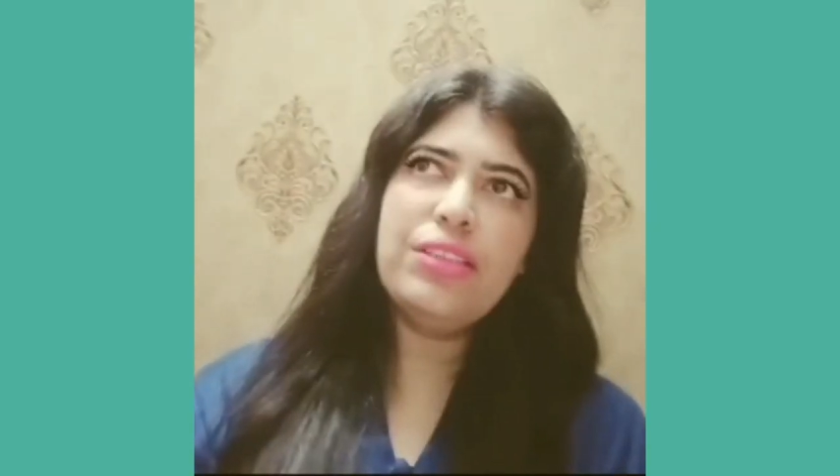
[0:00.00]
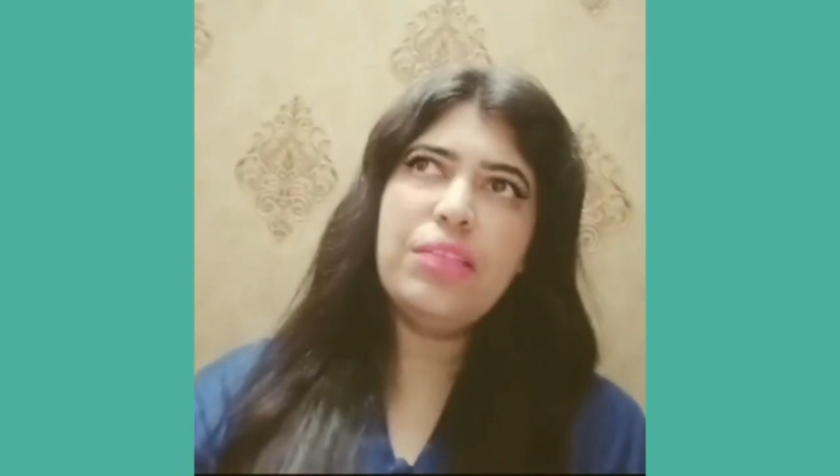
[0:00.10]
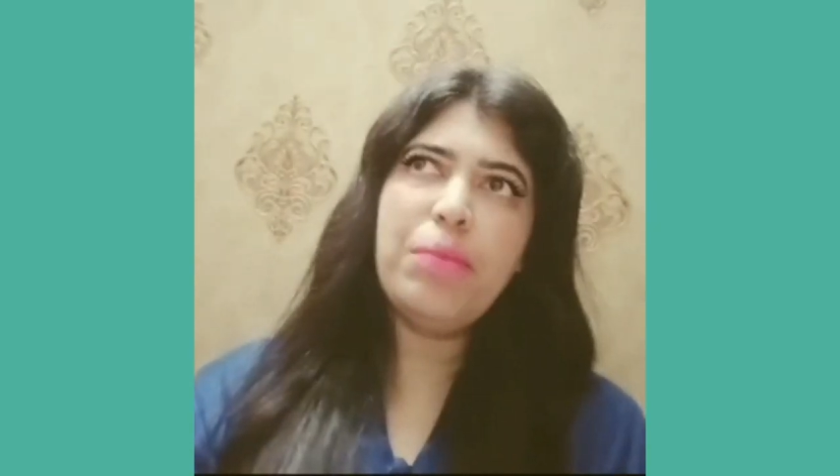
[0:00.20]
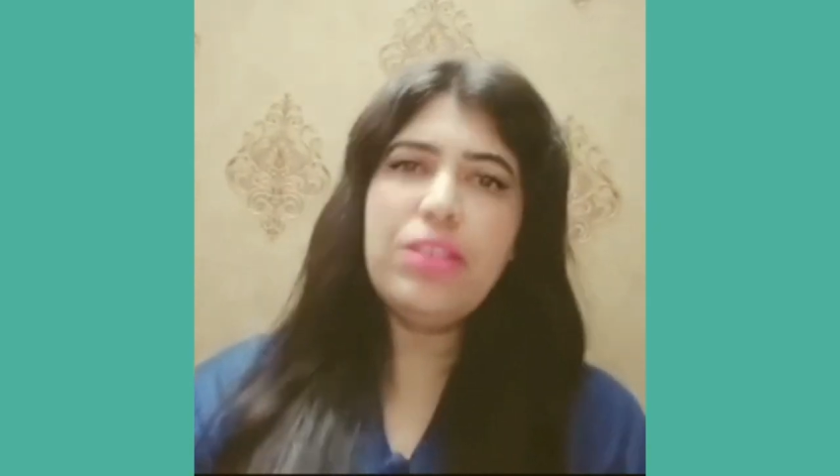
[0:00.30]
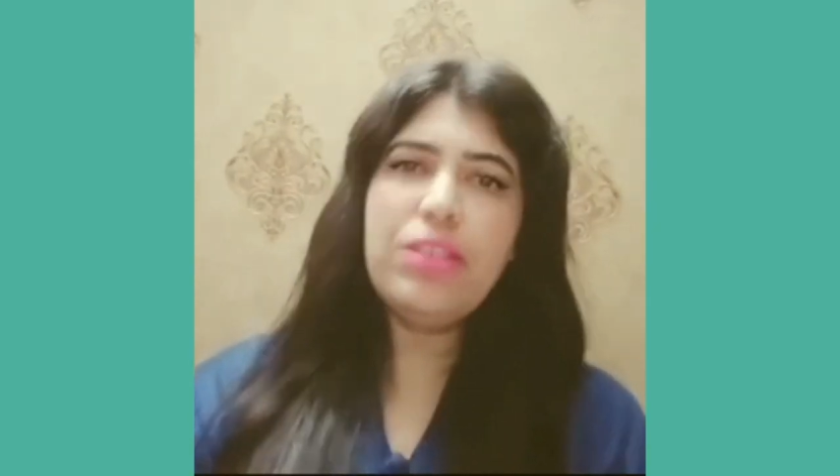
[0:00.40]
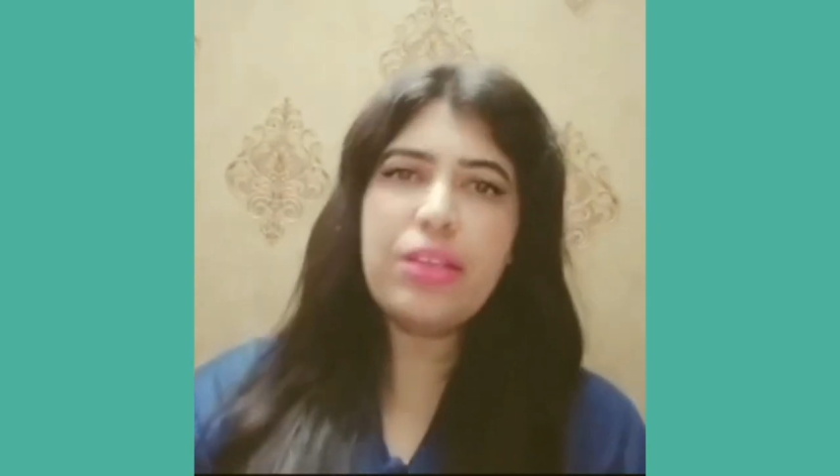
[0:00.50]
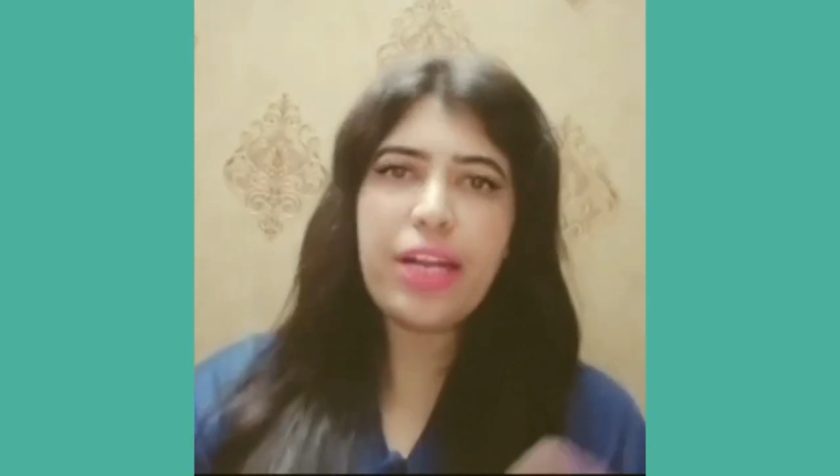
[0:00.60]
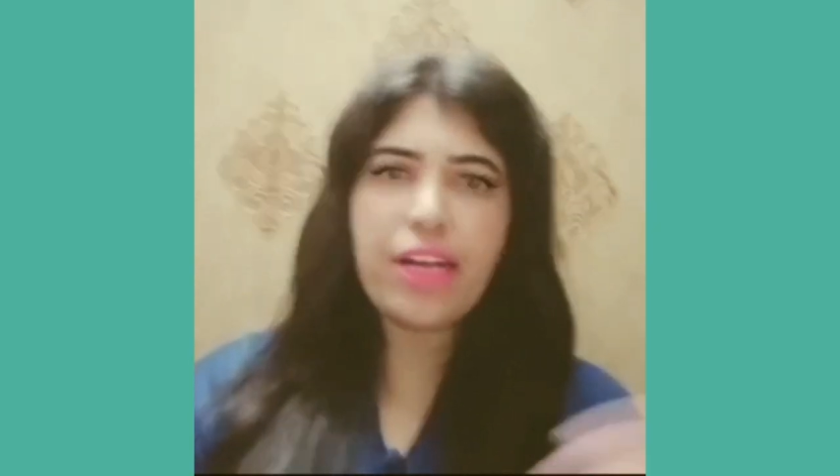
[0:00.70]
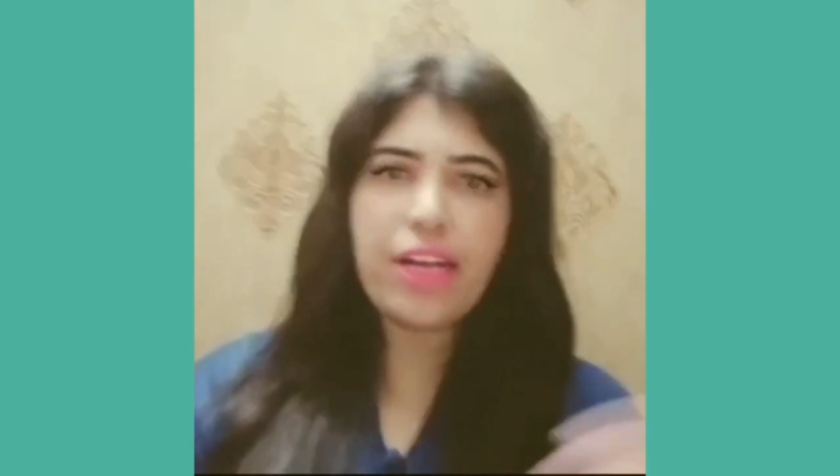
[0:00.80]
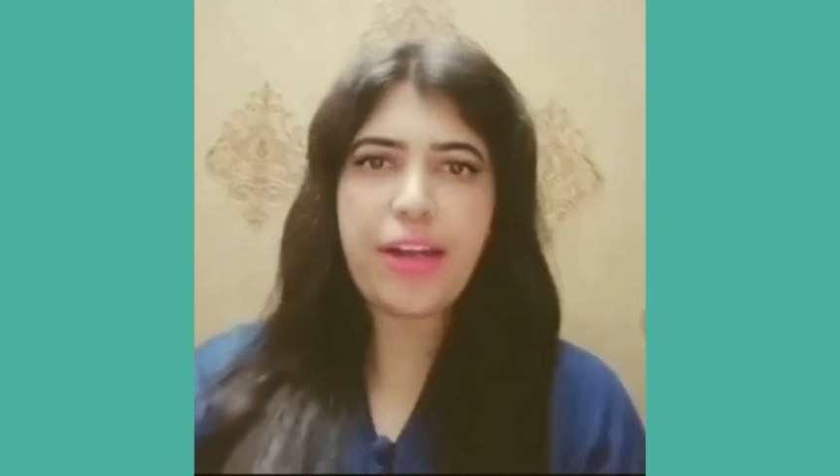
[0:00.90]
Some
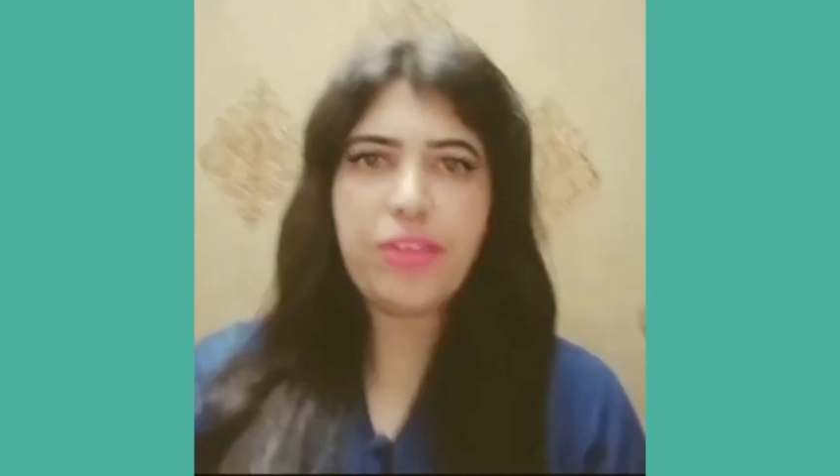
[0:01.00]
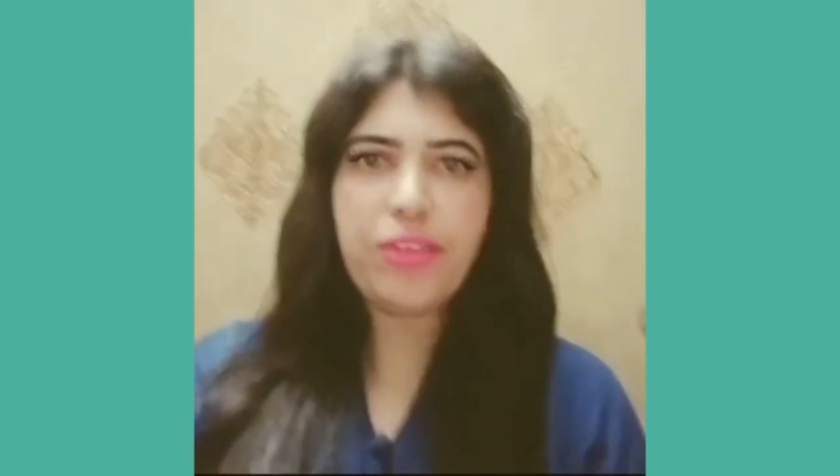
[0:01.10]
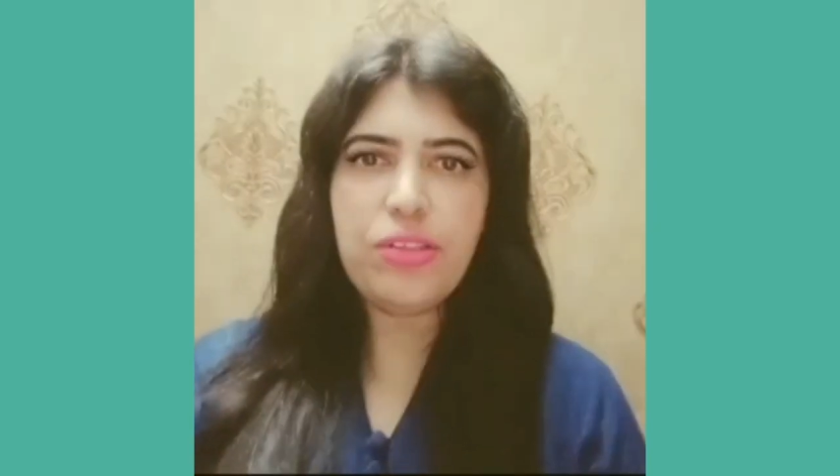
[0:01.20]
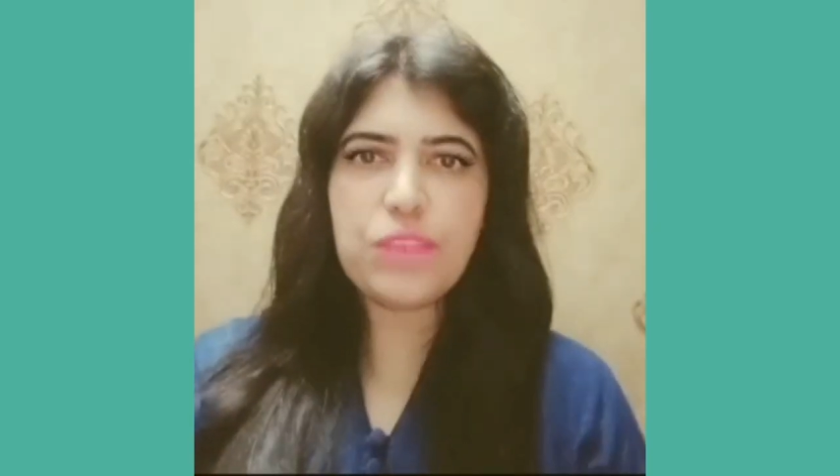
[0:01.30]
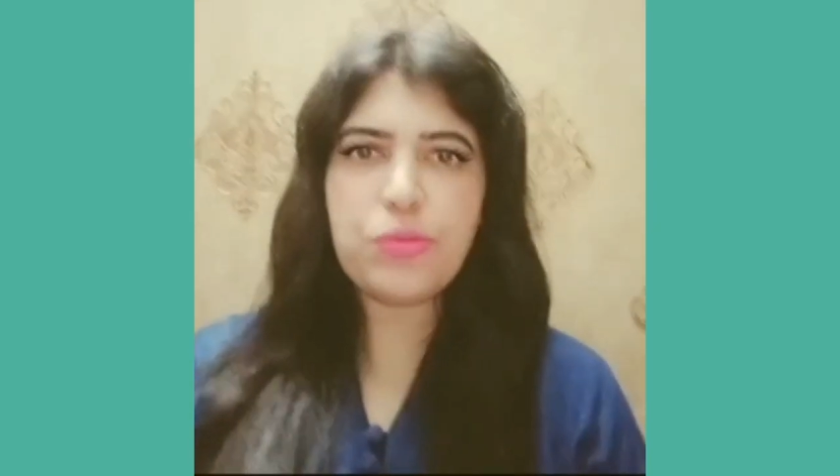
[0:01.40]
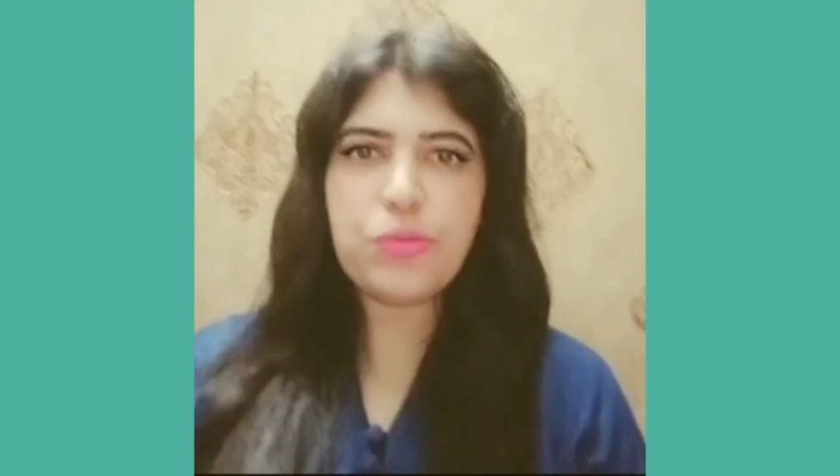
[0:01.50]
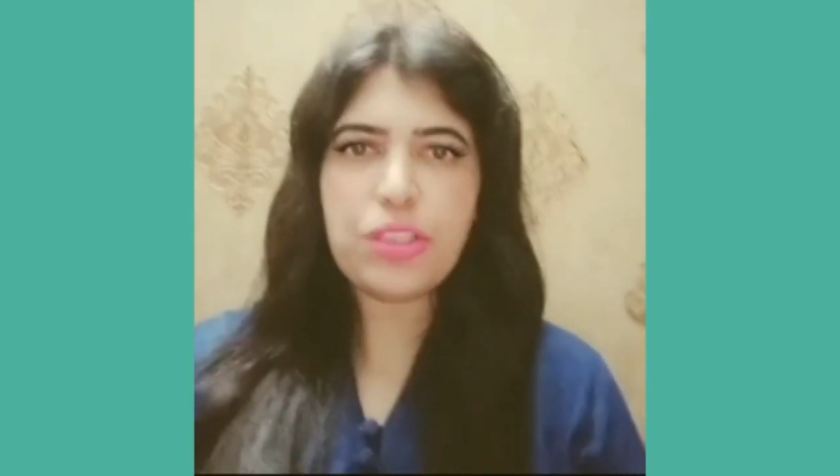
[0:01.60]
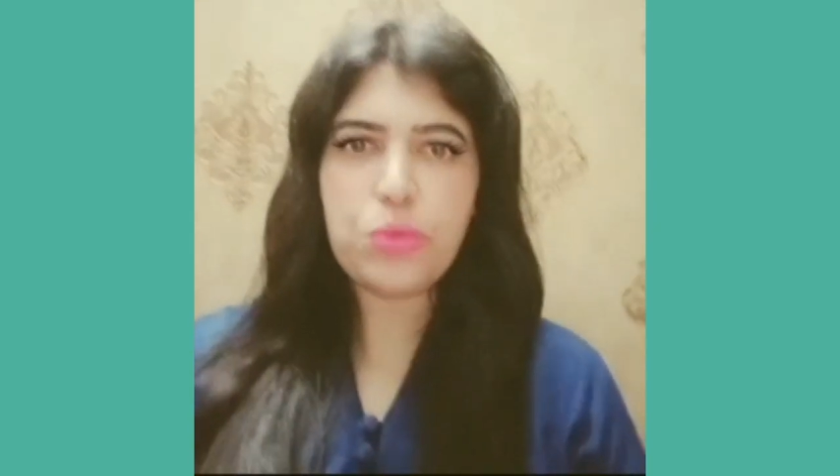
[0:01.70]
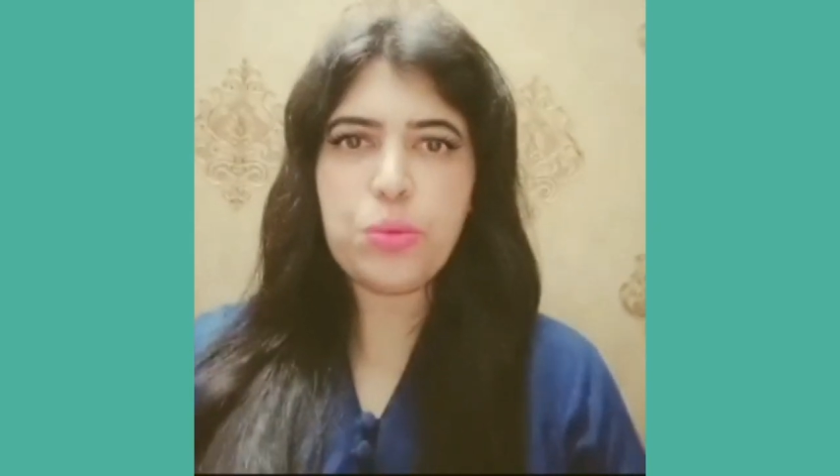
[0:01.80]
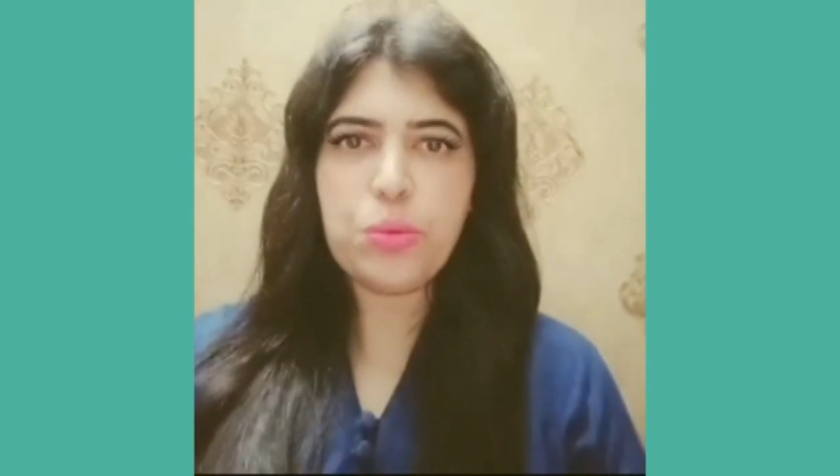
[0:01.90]
other great writers
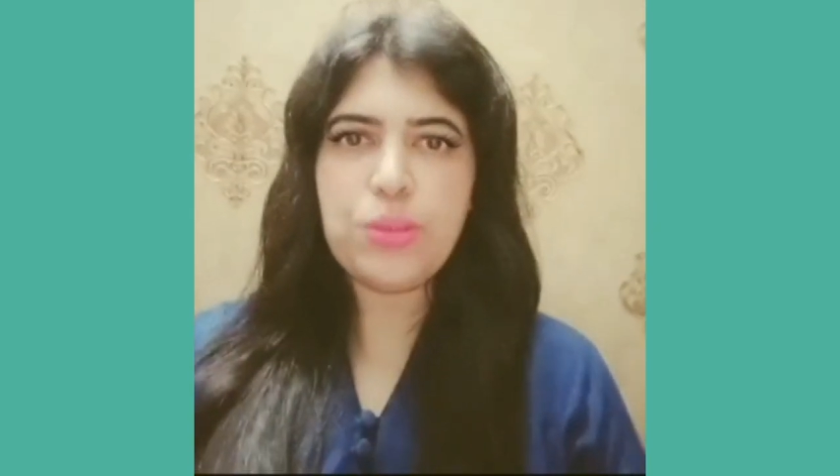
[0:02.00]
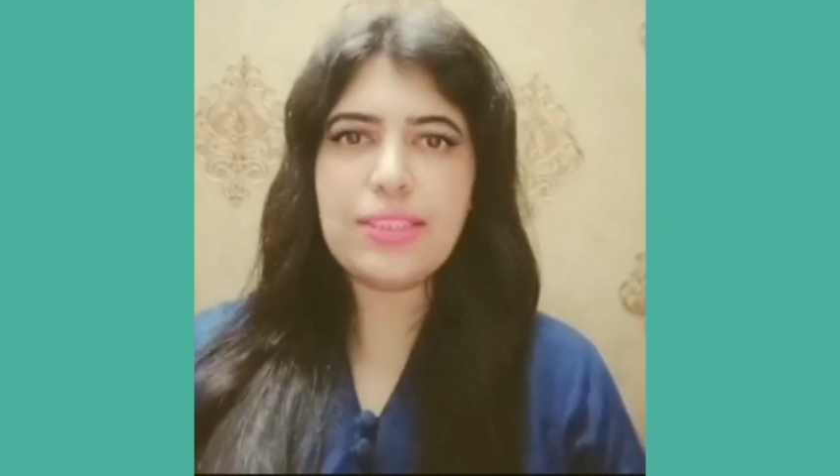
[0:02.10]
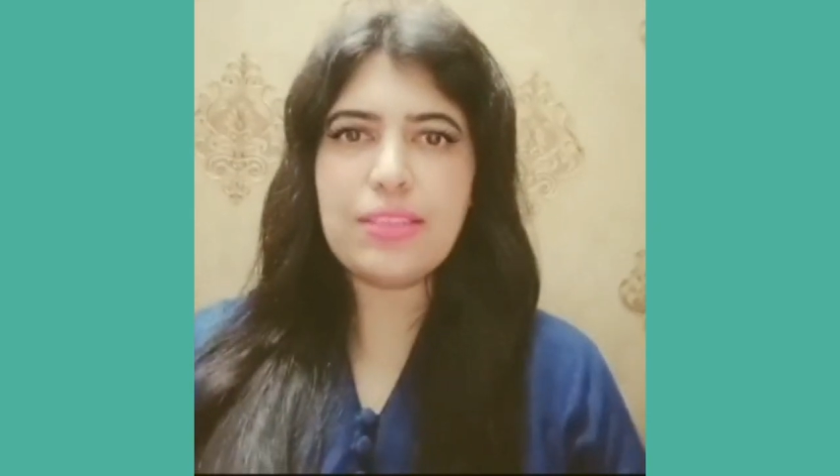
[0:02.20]
work too,